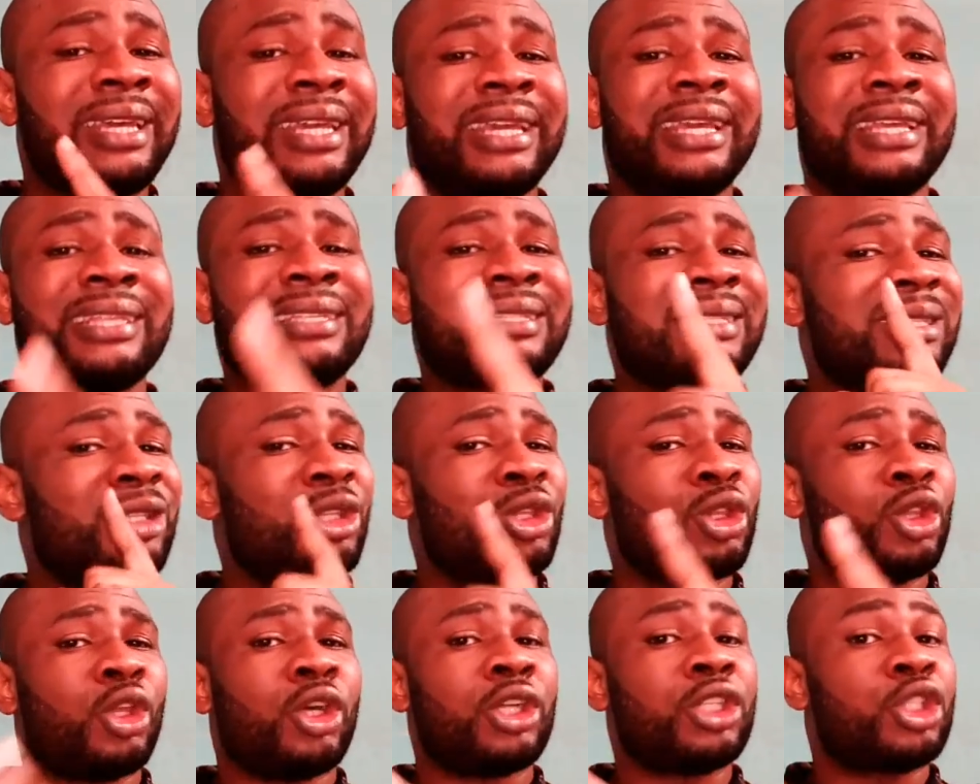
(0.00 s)
is
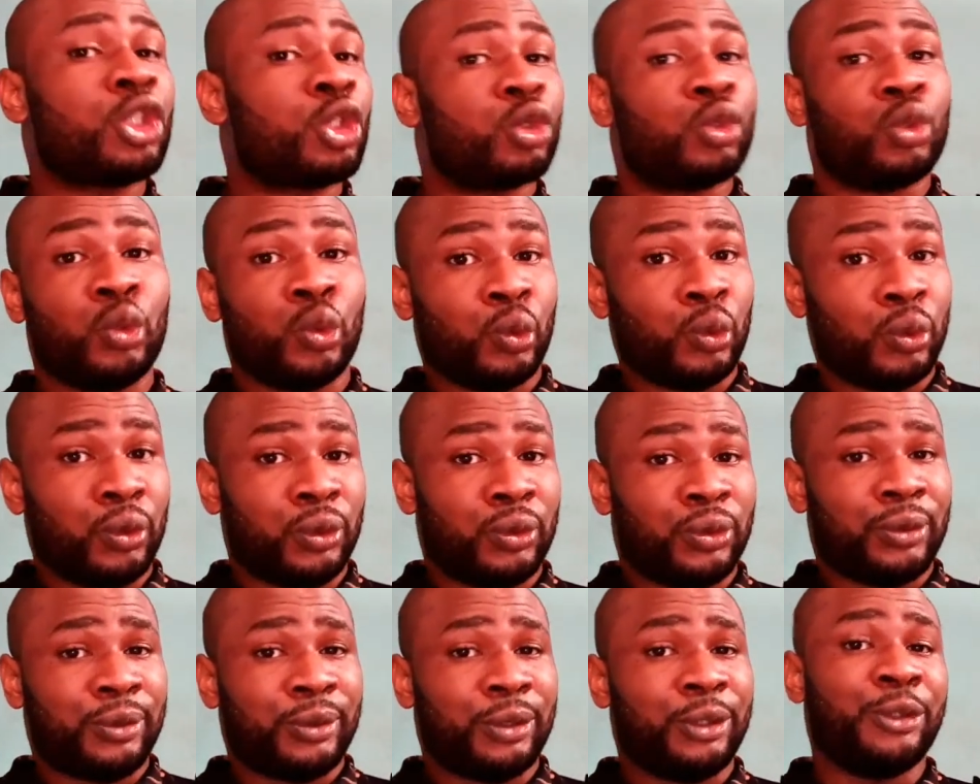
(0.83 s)
not
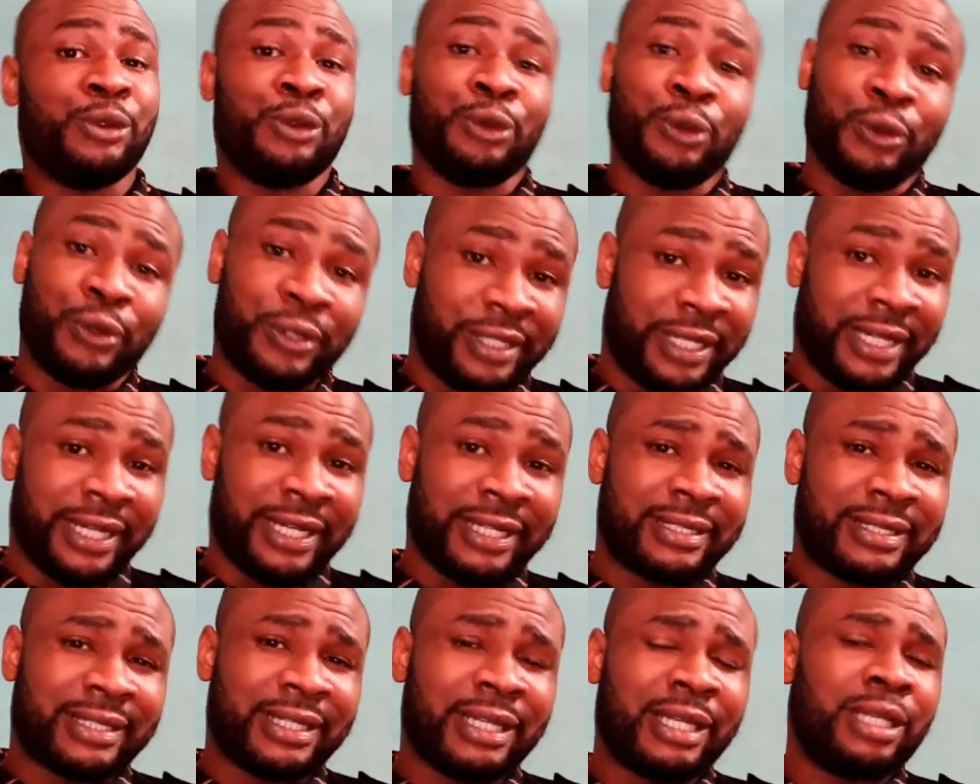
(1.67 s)
good. You know
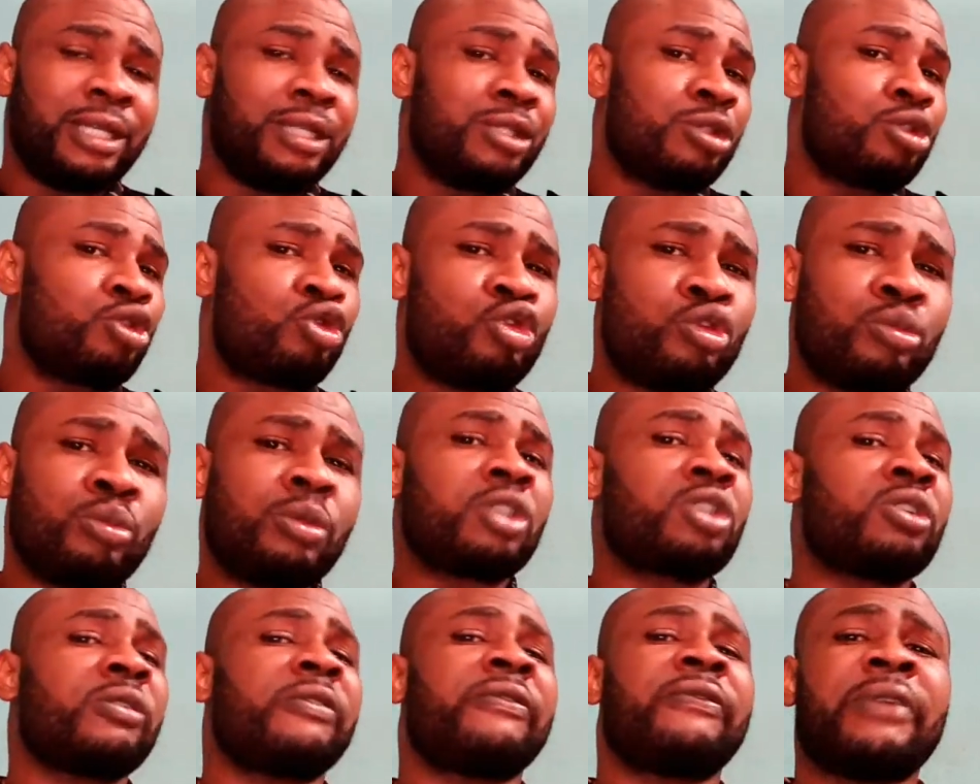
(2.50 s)
that. Too
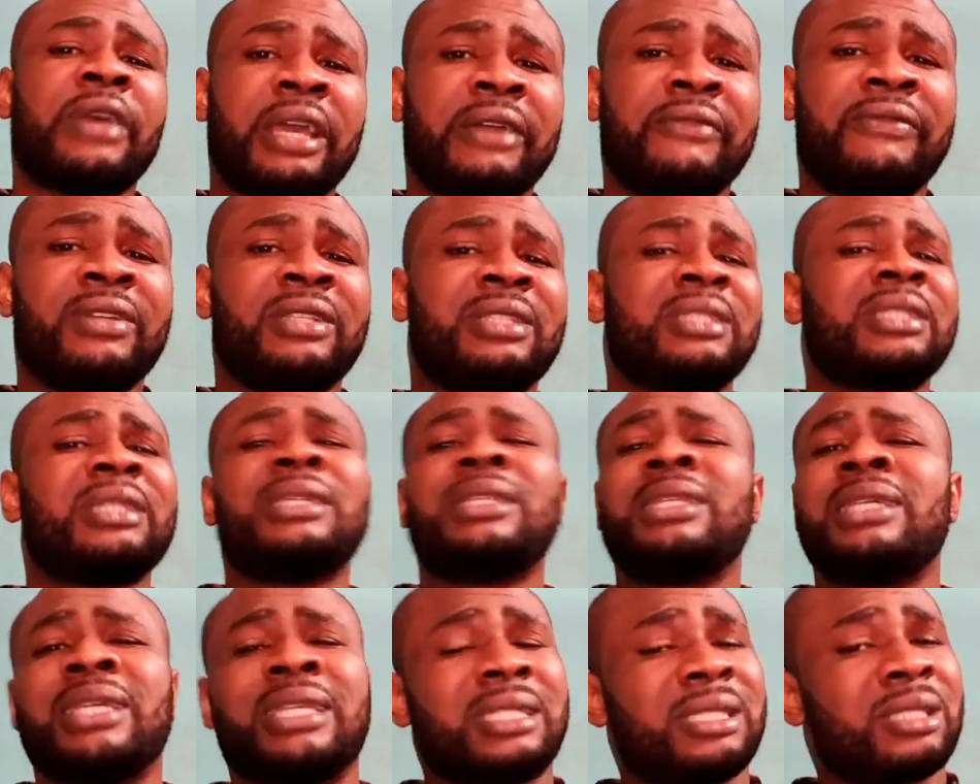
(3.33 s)
much of everything
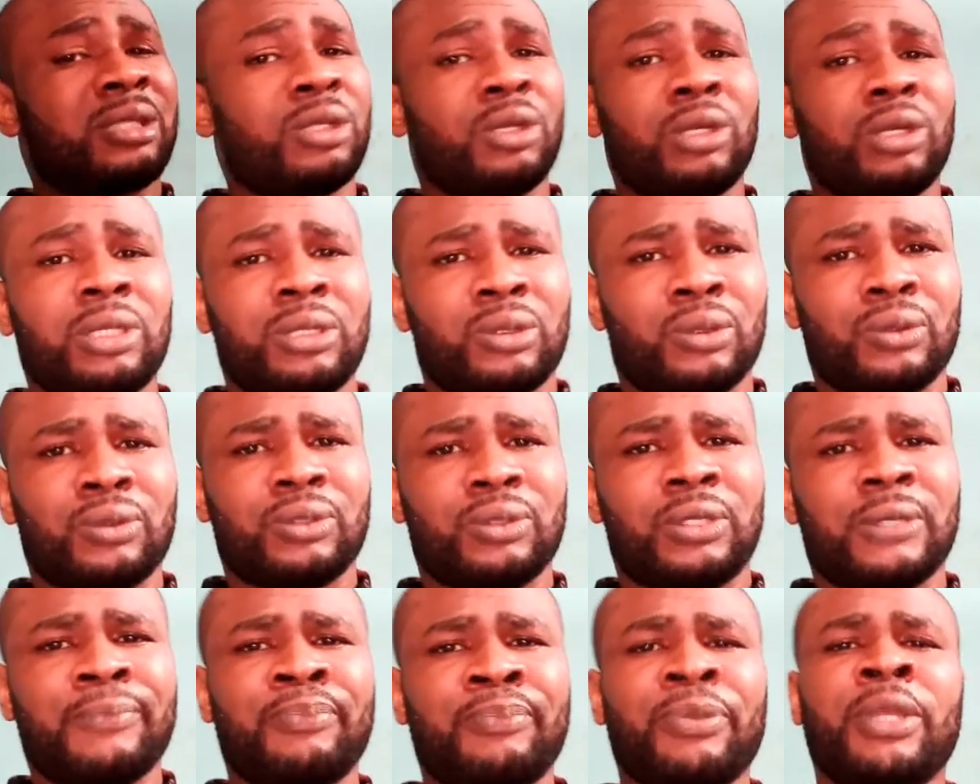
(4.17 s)
is not
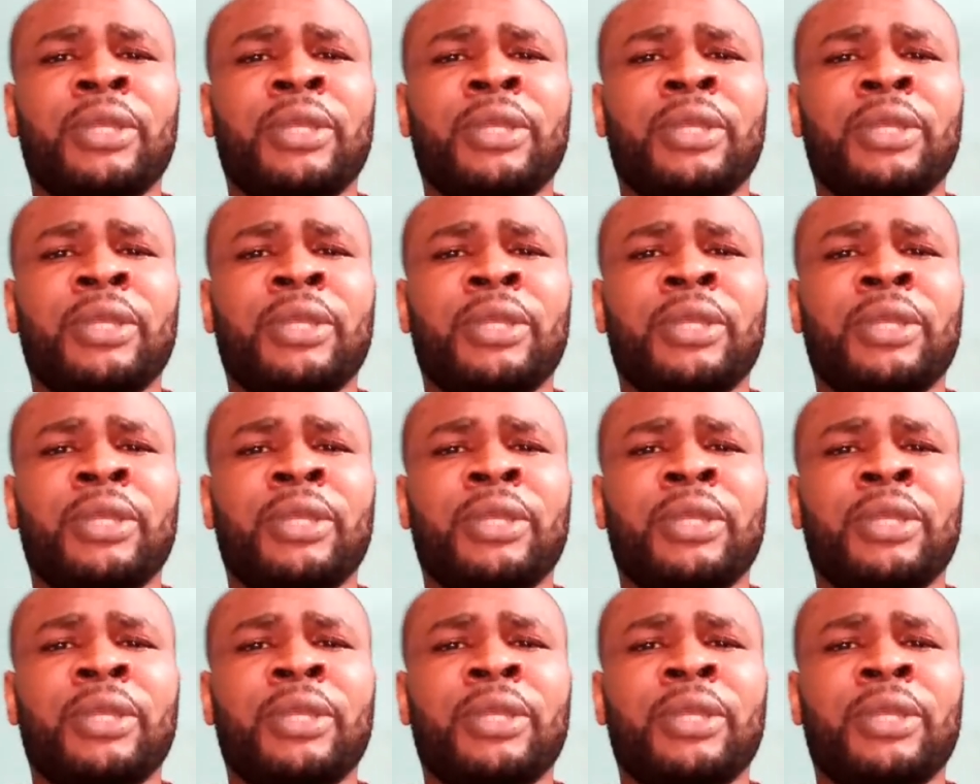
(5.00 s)
good.